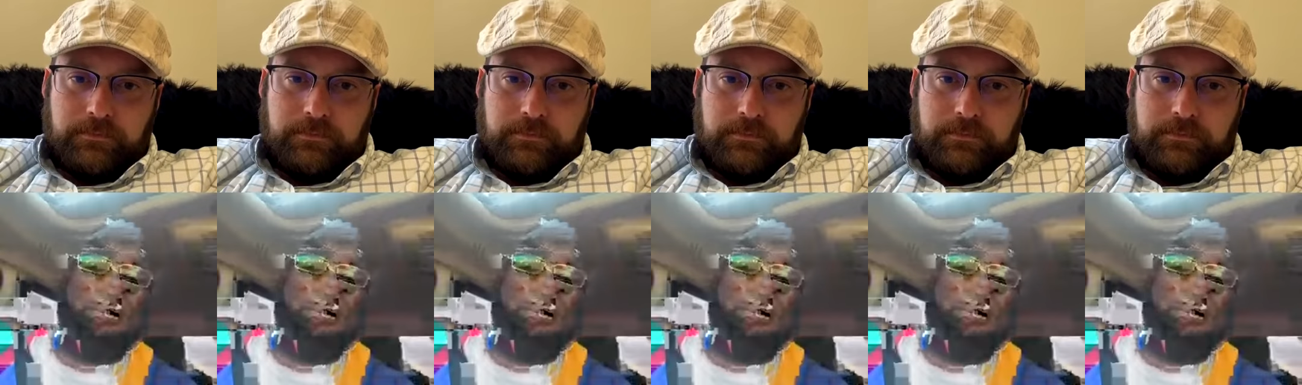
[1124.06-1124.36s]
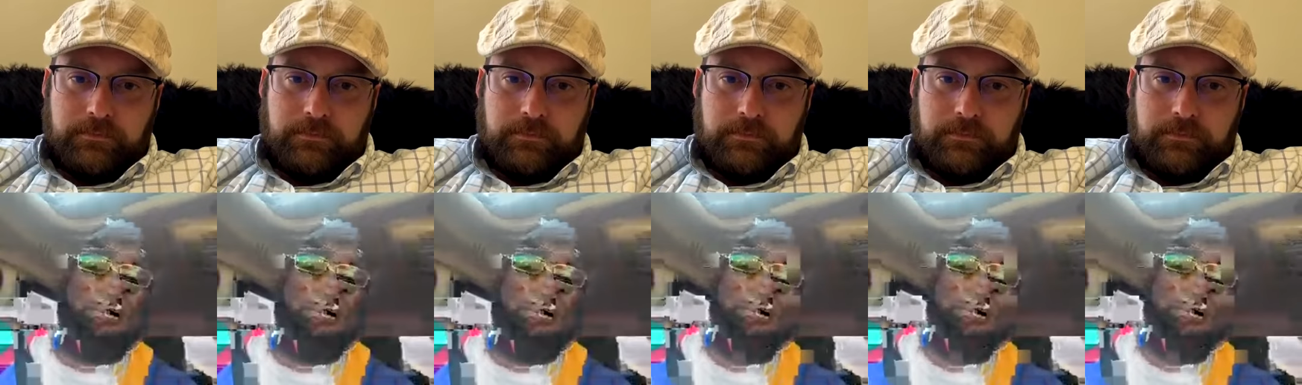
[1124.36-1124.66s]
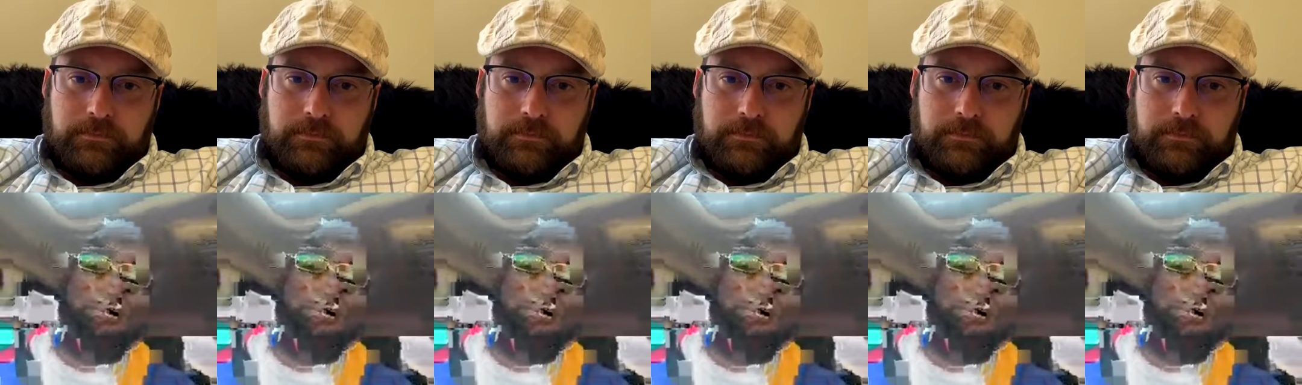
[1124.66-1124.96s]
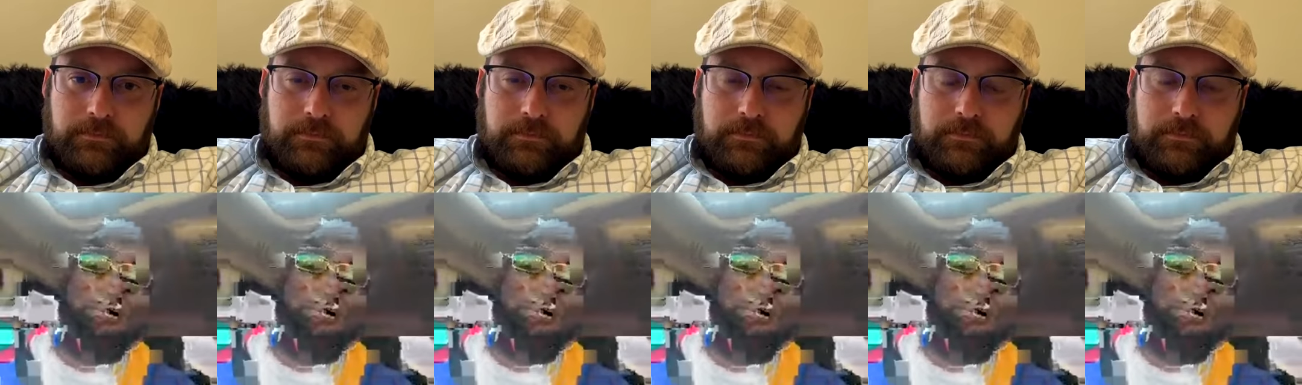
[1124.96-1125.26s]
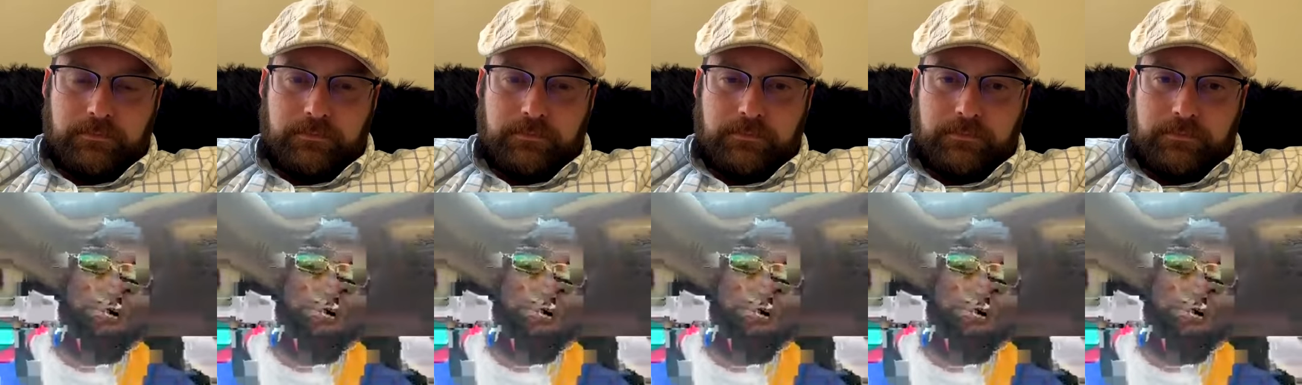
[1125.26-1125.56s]

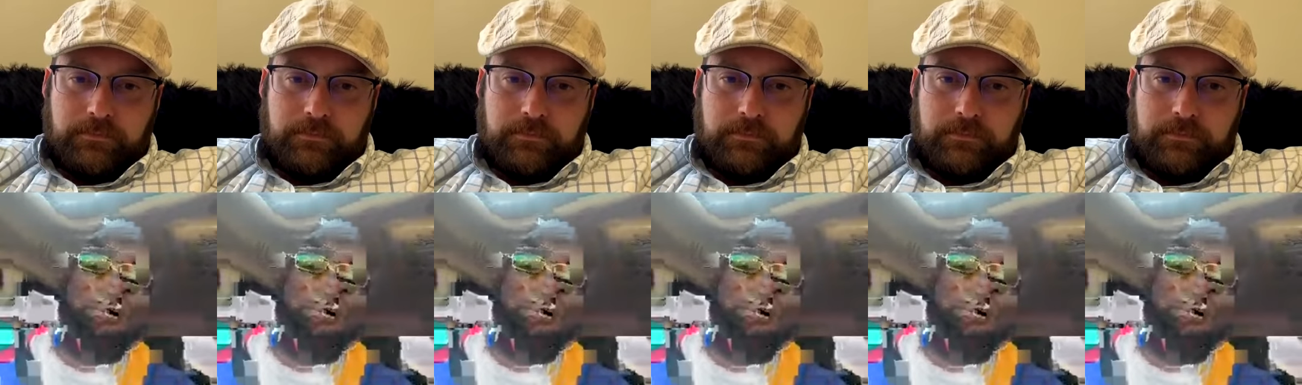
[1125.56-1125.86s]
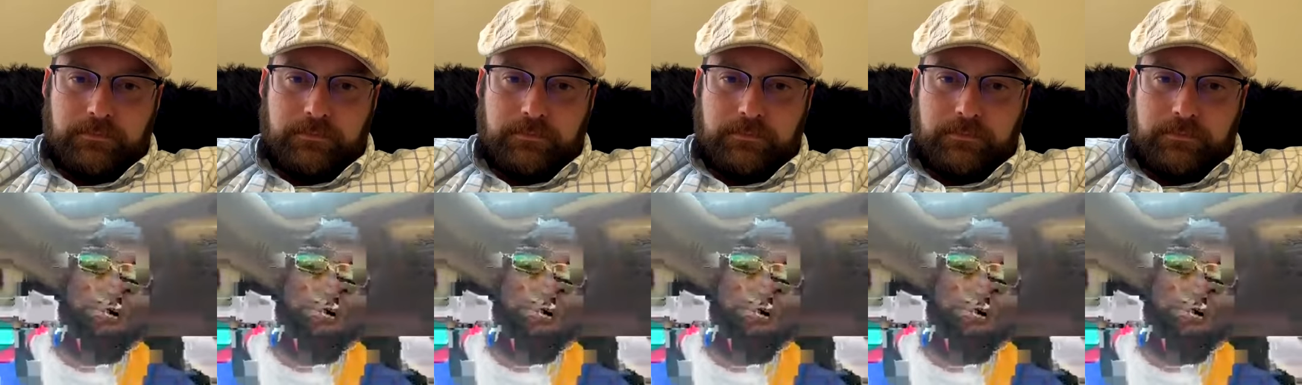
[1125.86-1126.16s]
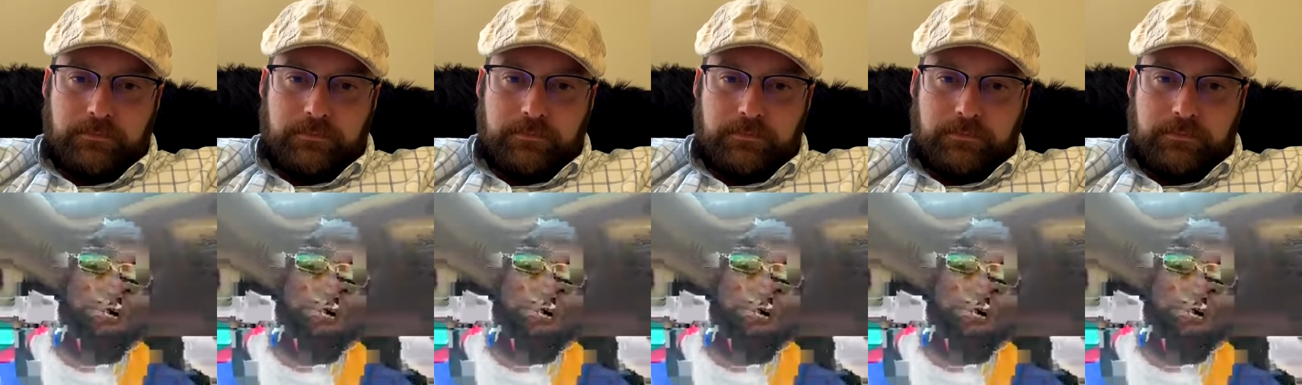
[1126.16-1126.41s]
[no speech]